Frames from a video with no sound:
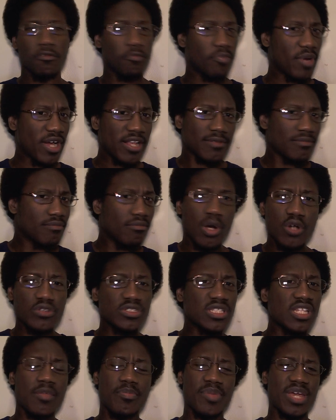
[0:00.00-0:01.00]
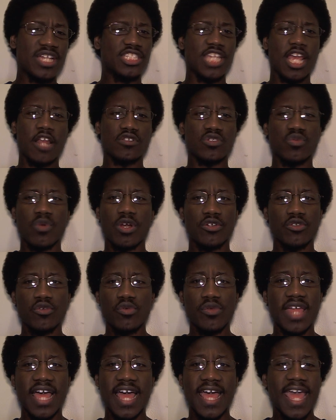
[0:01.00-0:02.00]
But most of the big channels won't
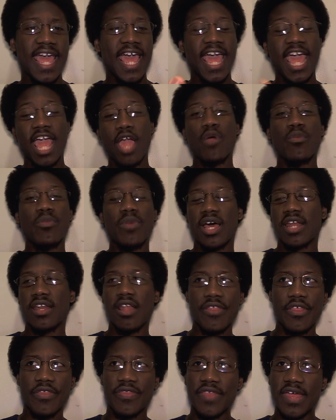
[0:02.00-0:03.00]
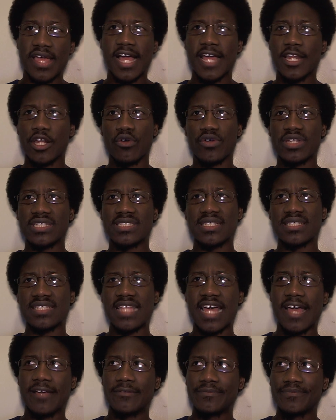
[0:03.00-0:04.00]
do that. And another thing I notice is
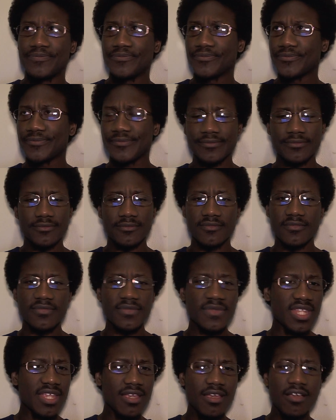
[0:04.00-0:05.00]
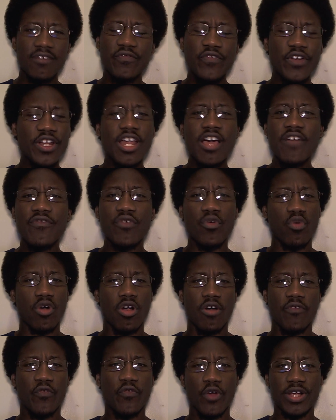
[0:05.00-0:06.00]
that for
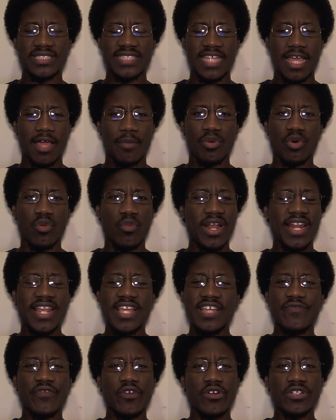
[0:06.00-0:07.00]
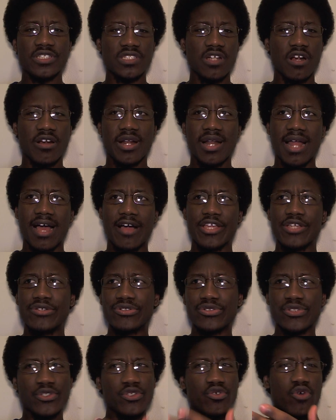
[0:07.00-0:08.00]
Neverworld, for example, when he first started out, he
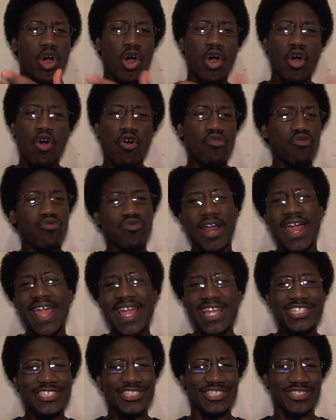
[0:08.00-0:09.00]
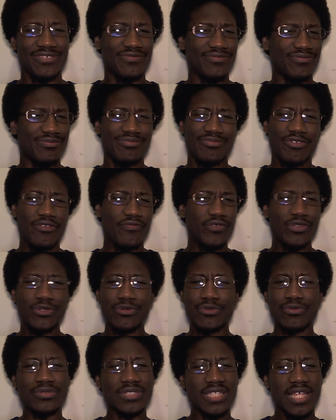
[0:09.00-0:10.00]
used to do a whole range of
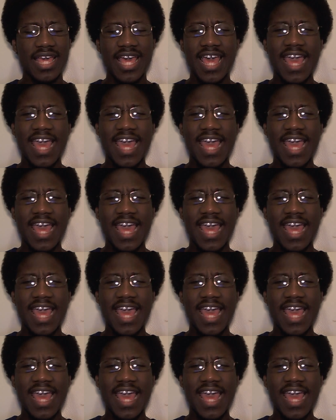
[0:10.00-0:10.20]
reviews.